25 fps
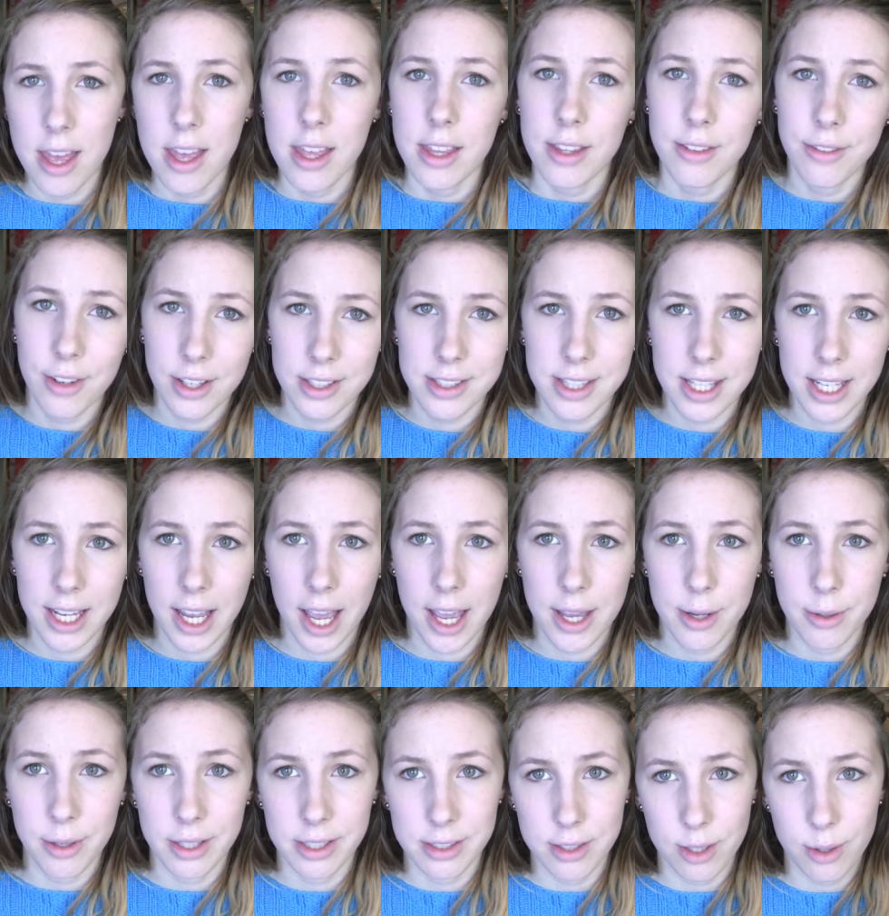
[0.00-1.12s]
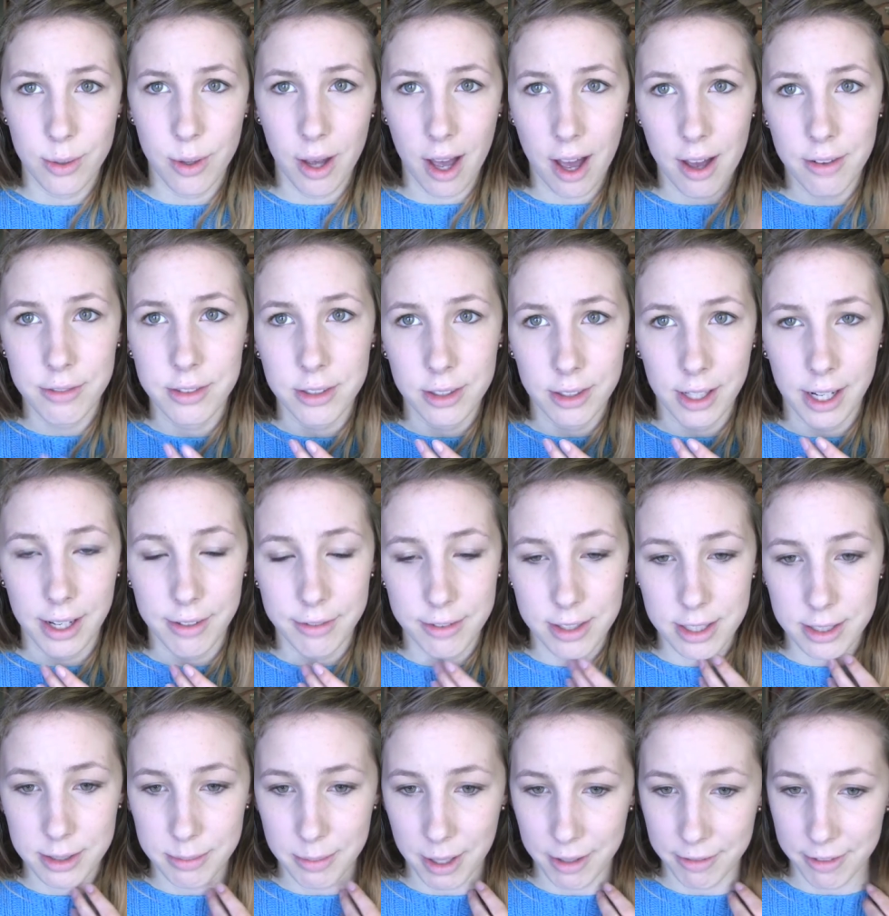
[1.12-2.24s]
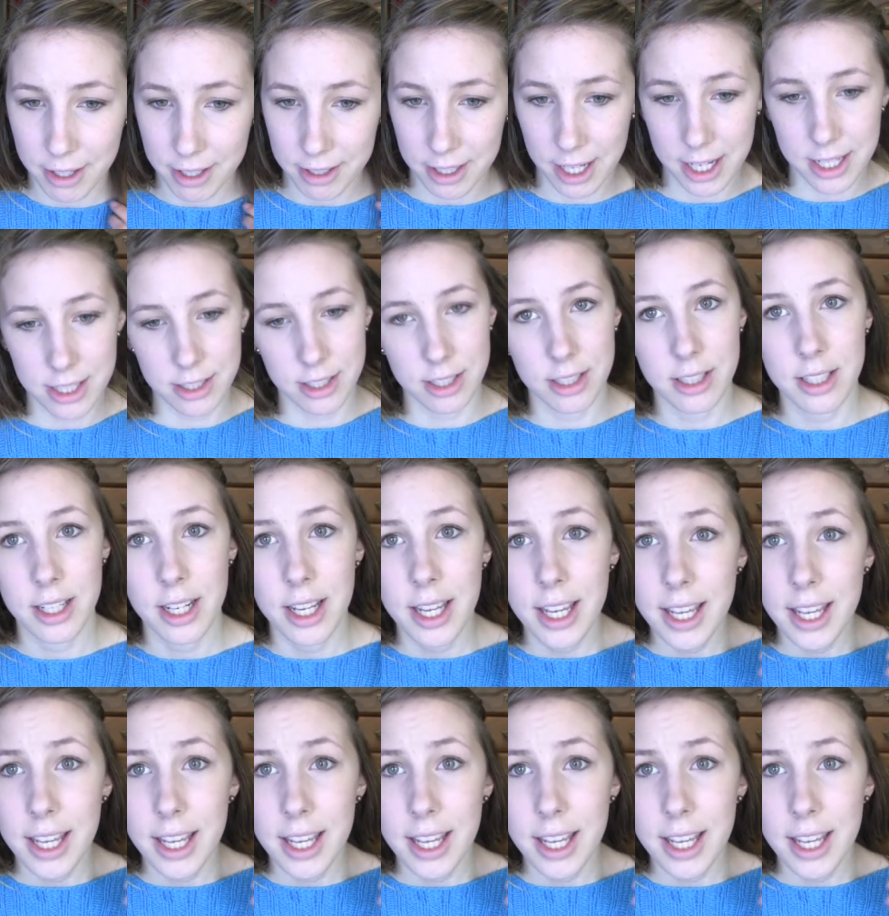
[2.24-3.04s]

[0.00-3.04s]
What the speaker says: The first thing I always do after I finish my foundation